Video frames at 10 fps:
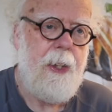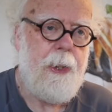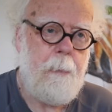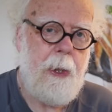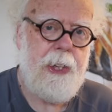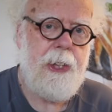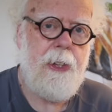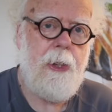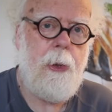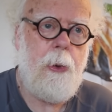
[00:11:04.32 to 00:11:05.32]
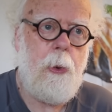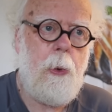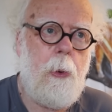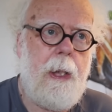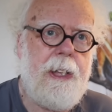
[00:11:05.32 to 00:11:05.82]
The person
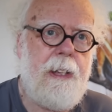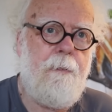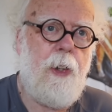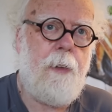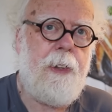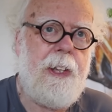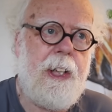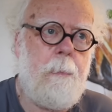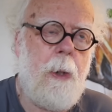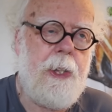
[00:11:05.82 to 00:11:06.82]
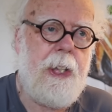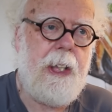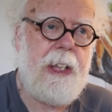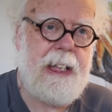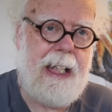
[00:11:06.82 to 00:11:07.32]
who is involved in this
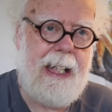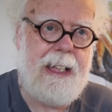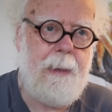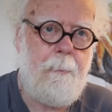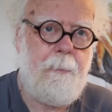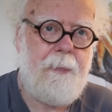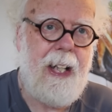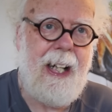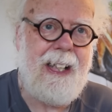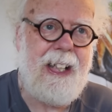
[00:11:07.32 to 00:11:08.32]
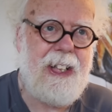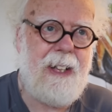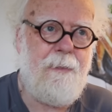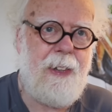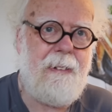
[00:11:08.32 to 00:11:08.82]
project said, and it's
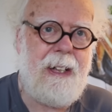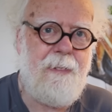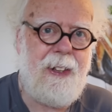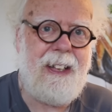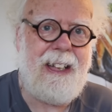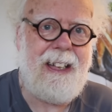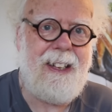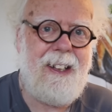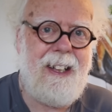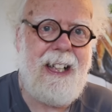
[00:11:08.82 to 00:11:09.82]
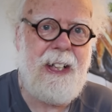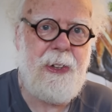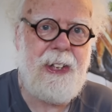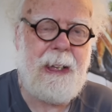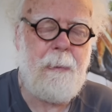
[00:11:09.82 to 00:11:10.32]
very, very
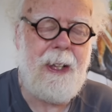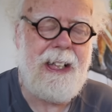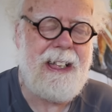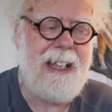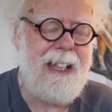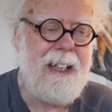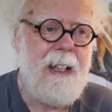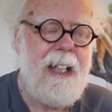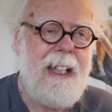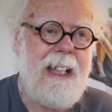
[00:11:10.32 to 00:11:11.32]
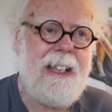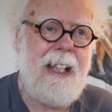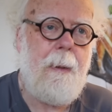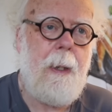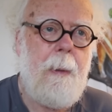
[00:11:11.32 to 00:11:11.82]
interesting what he said, is
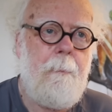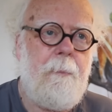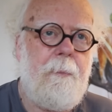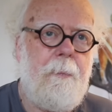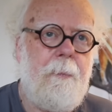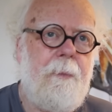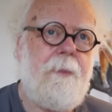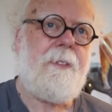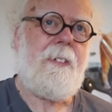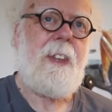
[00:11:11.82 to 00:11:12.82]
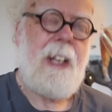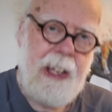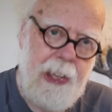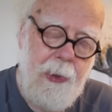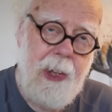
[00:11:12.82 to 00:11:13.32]
that
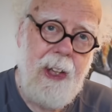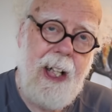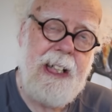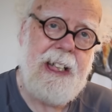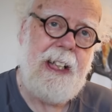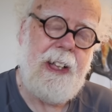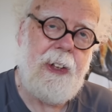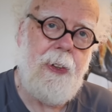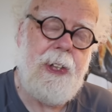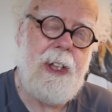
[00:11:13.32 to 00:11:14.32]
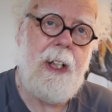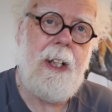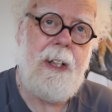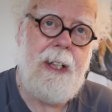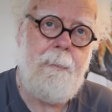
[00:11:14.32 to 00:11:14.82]
utilizing the Gunter
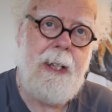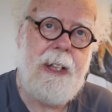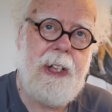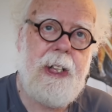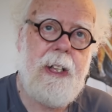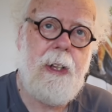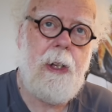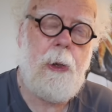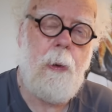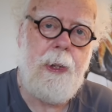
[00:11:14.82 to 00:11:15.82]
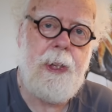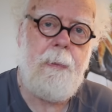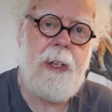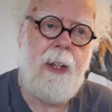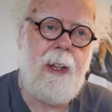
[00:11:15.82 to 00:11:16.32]
Nimitz
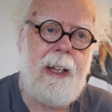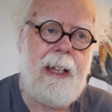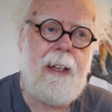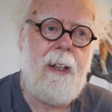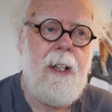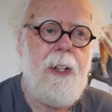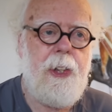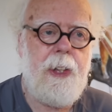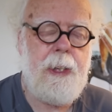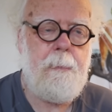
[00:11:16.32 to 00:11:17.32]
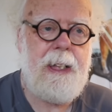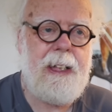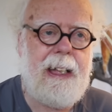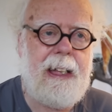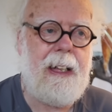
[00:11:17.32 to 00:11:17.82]
quantum tunneling
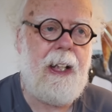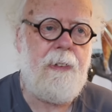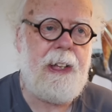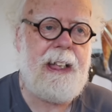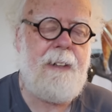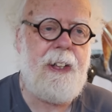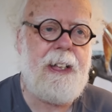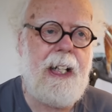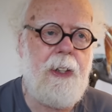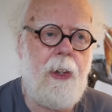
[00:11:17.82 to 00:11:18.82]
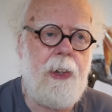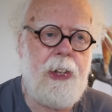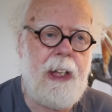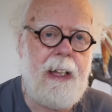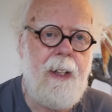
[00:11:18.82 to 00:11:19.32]
transmitting and receiving
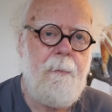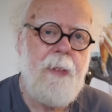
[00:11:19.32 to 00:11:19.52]
technology